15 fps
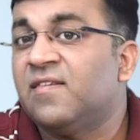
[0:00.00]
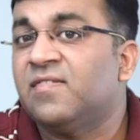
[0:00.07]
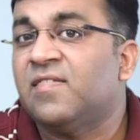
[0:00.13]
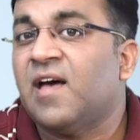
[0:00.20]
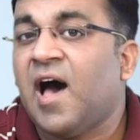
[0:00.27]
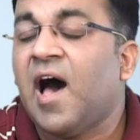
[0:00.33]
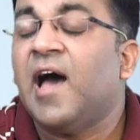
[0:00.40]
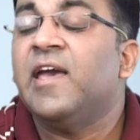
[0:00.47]
is
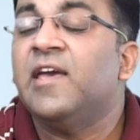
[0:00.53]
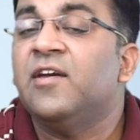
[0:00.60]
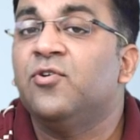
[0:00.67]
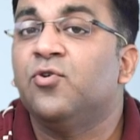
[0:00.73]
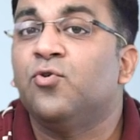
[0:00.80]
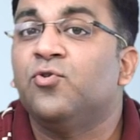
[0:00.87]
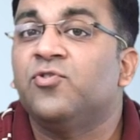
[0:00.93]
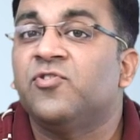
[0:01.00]
the high
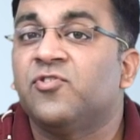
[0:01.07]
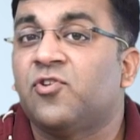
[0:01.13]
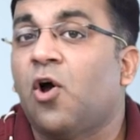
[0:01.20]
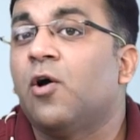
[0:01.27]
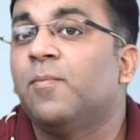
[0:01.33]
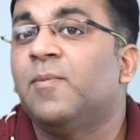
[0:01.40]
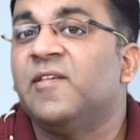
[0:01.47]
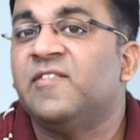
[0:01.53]
growth
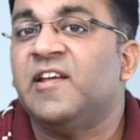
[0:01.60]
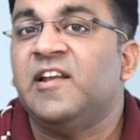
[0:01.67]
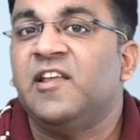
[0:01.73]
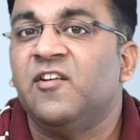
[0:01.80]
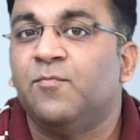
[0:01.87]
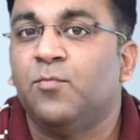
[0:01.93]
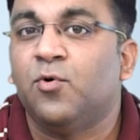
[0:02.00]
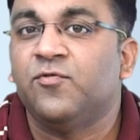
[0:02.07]
stock plus
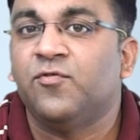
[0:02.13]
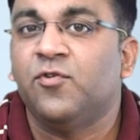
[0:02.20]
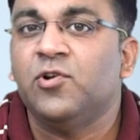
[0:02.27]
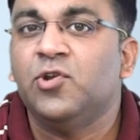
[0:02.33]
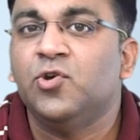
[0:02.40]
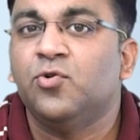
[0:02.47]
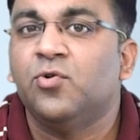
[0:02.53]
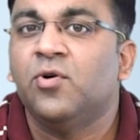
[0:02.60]
ETF
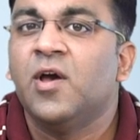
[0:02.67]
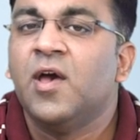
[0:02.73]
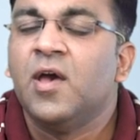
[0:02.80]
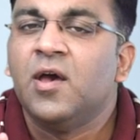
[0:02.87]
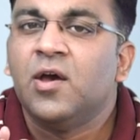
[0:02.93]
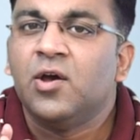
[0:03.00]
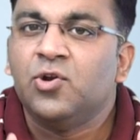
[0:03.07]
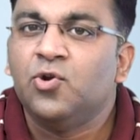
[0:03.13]
portfolio,
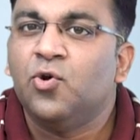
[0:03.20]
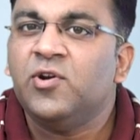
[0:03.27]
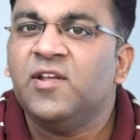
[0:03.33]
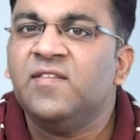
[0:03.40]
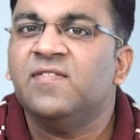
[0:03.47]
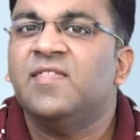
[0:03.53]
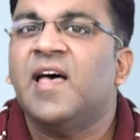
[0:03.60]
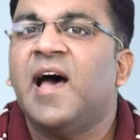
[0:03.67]

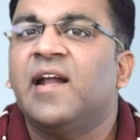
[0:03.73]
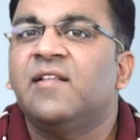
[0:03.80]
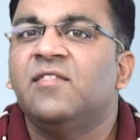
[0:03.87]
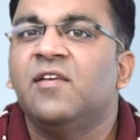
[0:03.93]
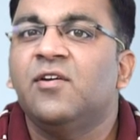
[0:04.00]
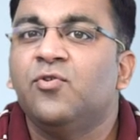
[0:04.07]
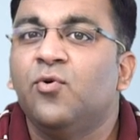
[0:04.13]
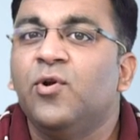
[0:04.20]
notice
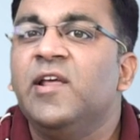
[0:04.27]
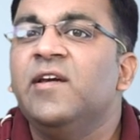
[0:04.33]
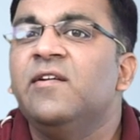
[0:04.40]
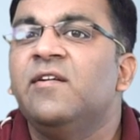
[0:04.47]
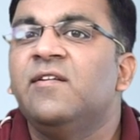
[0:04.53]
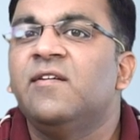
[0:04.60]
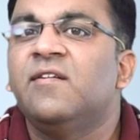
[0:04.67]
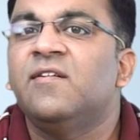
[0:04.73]
that the rolling
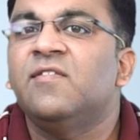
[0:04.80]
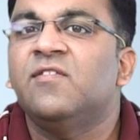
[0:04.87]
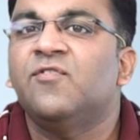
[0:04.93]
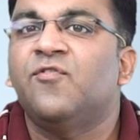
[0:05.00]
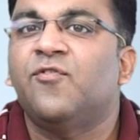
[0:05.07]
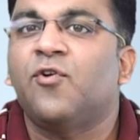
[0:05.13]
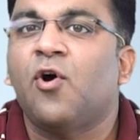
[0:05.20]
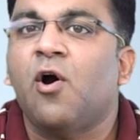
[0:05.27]

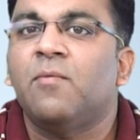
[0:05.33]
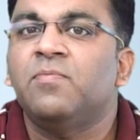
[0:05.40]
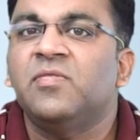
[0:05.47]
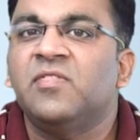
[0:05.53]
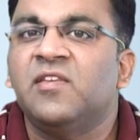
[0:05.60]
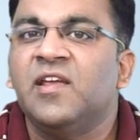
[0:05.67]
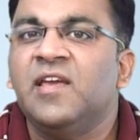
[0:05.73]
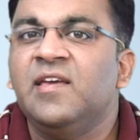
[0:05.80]
returns
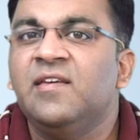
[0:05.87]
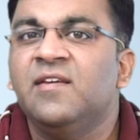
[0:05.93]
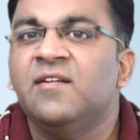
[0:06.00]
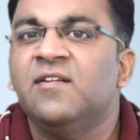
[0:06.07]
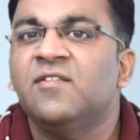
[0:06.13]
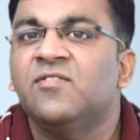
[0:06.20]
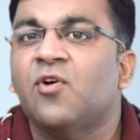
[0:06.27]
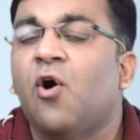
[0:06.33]
from 3
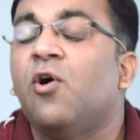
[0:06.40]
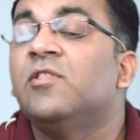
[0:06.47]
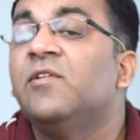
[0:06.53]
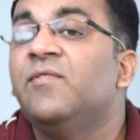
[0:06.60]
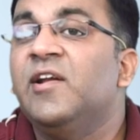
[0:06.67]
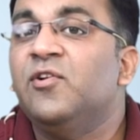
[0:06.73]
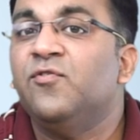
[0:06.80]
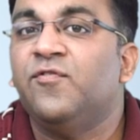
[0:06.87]
years all
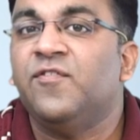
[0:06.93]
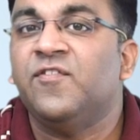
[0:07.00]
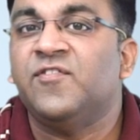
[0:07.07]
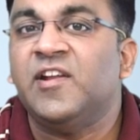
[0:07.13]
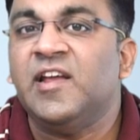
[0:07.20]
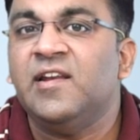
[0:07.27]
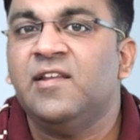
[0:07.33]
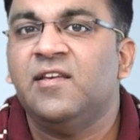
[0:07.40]
the way to
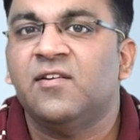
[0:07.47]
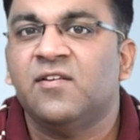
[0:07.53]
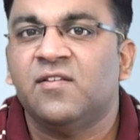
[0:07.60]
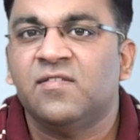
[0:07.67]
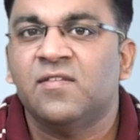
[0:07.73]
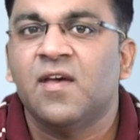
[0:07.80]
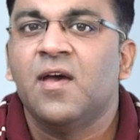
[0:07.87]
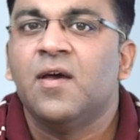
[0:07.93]
15
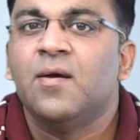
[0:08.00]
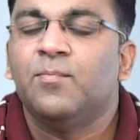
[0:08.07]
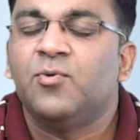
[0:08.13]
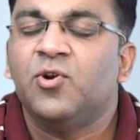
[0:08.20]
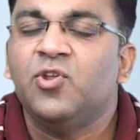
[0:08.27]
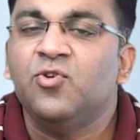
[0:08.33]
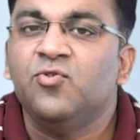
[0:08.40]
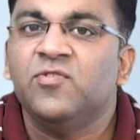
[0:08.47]
years
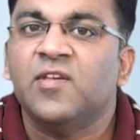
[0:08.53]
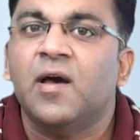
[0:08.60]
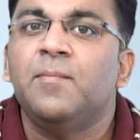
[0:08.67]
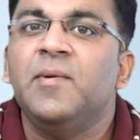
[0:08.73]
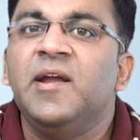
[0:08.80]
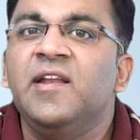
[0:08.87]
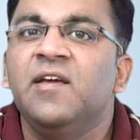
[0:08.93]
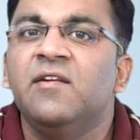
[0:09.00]
produce a
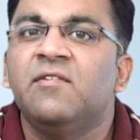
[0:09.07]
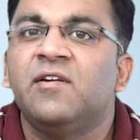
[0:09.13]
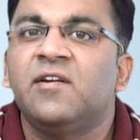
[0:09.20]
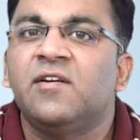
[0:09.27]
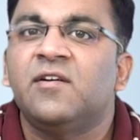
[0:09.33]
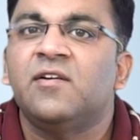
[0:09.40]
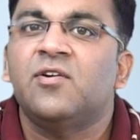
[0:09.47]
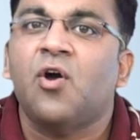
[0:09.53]
median
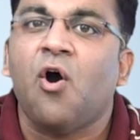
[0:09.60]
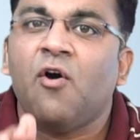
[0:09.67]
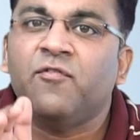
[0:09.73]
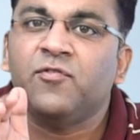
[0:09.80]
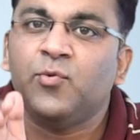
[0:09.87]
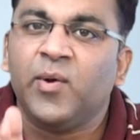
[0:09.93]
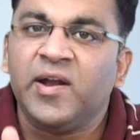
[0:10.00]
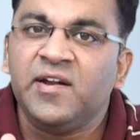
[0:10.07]
return
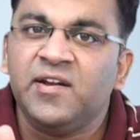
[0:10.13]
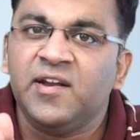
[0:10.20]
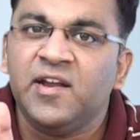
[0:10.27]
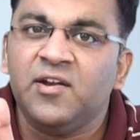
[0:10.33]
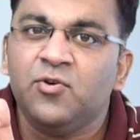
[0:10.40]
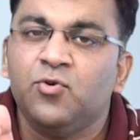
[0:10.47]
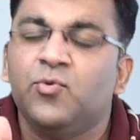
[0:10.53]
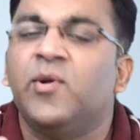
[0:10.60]
of
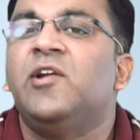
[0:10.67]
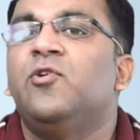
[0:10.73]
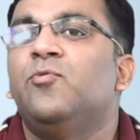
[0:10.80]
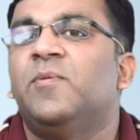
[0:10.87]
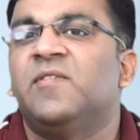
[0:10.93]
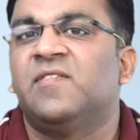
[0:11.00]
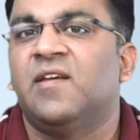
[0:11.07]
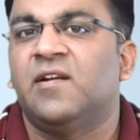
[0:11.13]
20 to
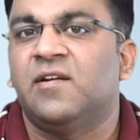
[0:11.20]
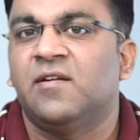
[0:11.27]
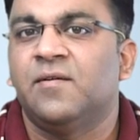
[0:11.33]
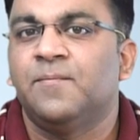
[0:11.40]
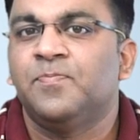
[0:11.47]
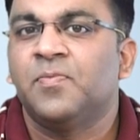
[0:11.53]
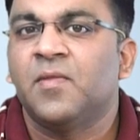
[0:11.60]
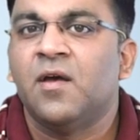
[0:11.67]
22%.
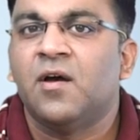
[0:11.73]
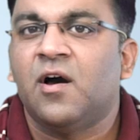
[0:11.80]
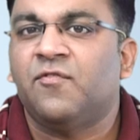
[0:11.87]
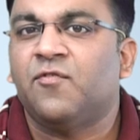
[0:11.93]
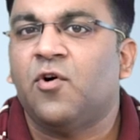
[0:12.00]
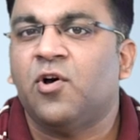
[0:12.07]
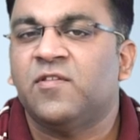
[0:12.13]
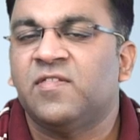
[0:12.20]

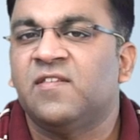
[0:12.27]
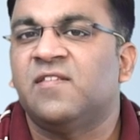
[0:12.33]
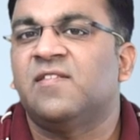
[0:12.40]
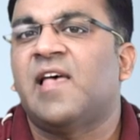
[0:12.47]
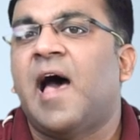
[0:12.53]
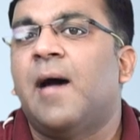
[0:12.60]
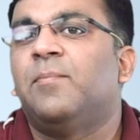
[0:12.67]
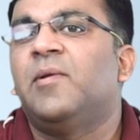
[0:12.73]
Of course, this
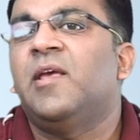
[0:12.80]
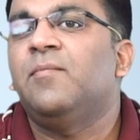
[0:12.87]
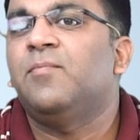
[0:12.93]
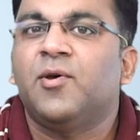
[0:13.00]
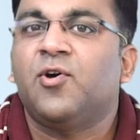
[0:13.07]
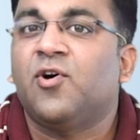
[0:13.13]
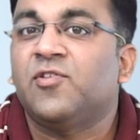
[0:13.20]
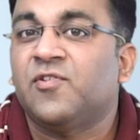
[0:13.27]
is happening
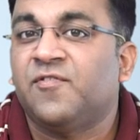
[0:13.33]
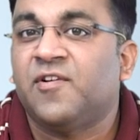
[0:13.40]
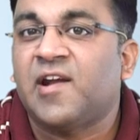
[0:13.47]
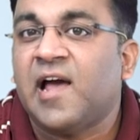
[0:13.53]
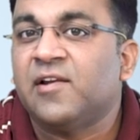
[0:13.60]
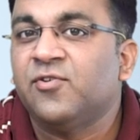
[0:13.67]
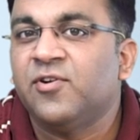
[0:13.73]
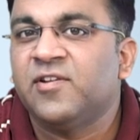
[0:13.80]
because of our
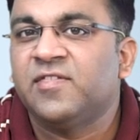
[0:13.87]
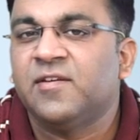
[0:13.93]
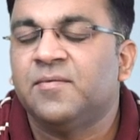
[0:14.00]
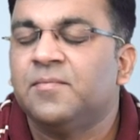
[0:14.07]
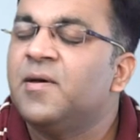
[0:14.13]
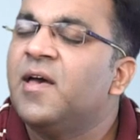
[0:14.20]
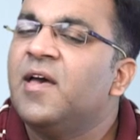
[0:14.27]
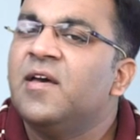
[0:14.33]

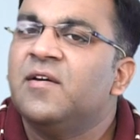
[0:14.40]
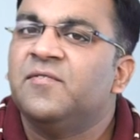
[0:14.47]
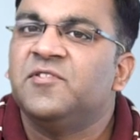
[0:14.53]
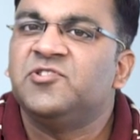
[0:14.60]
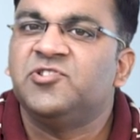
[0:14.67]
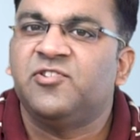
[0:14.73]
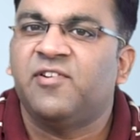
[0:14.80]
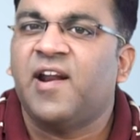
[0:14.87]
algorithm,
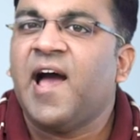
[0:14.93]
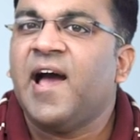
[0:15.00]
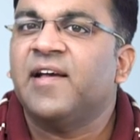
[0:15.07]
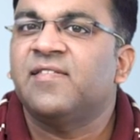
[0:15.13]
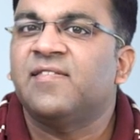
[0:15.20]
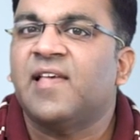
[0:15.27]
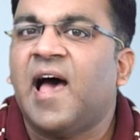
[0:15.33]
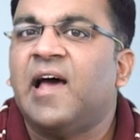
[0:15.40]
which
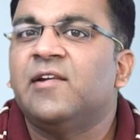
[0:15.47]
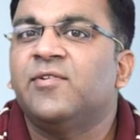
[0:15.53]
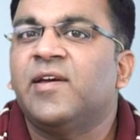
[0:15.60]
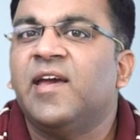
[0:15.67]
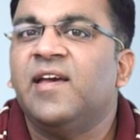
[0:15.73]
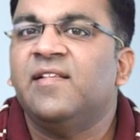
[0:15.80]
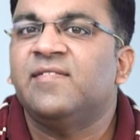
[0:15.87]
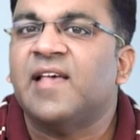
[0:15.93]
tracks,
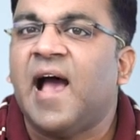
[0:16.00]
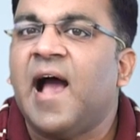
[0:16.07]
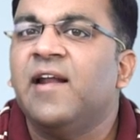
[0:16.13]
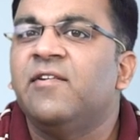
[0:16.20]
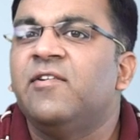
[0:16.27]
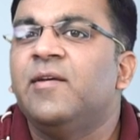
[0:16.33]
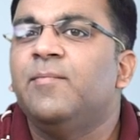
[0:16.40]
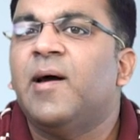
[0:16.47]
allocates,
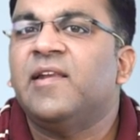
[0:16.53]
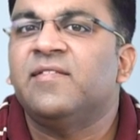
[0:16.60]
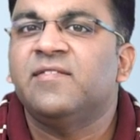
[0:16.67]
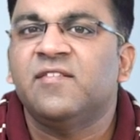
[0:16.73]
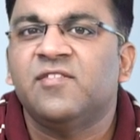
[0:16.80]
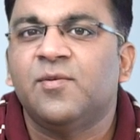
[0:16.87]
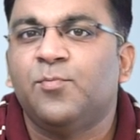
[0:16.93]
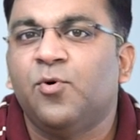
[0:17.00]
and
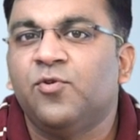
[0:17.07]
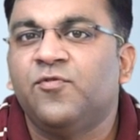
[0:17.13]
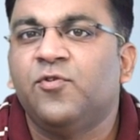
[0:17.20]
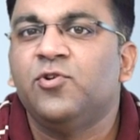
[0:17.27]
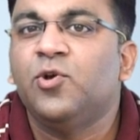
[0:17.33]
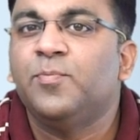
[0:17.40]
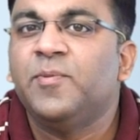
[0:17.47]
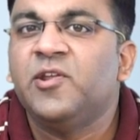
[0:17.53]
rebalances the
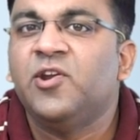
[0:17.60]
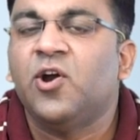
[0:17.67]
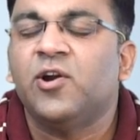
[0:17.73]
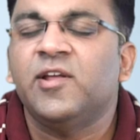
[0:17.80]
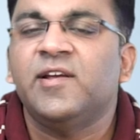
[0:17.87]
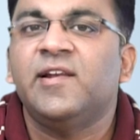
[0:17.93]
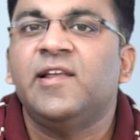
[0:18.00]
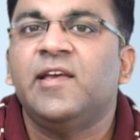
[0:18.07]
portfolio
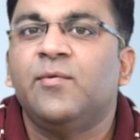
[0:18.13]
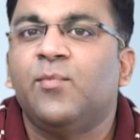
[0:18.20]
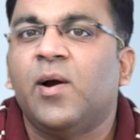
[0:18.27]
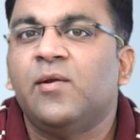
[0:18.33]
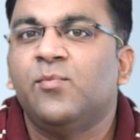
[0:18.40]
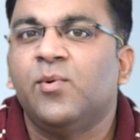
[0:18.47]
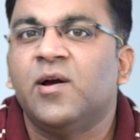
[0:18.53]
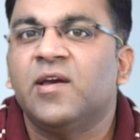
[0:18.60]
periodically
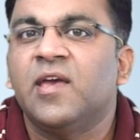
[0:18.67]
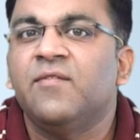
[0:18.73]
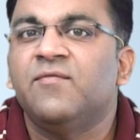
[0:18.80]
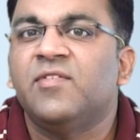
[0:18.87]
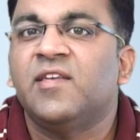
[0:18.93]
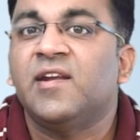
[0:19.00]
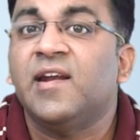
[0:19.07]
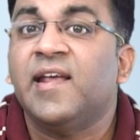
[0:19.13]
while working
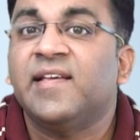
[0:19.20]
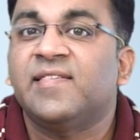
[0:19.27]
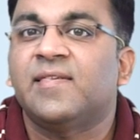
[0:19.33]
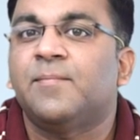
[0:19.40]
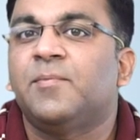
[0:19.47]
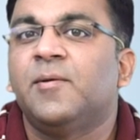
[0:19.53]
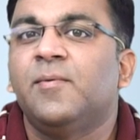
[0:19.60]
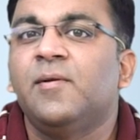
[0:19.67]
within an
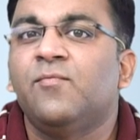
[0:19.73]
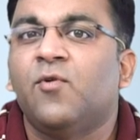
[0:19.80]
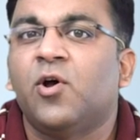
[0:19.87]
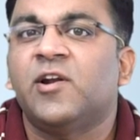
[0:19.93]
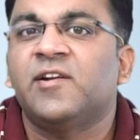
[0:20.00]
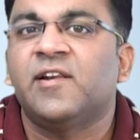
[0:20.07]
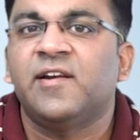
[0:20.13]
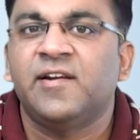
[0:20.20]
acceptable
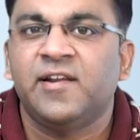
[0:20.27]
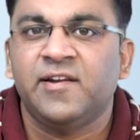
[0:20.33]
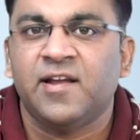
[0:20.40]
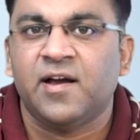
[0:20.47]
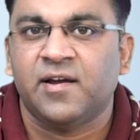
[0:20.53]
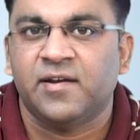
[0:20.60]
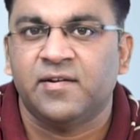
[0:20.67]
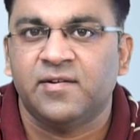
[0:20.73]
volatility
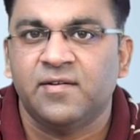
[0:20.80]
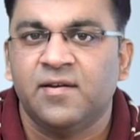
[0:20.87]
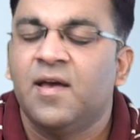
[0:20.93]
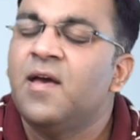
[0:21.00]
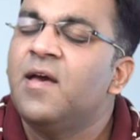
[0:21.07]
target.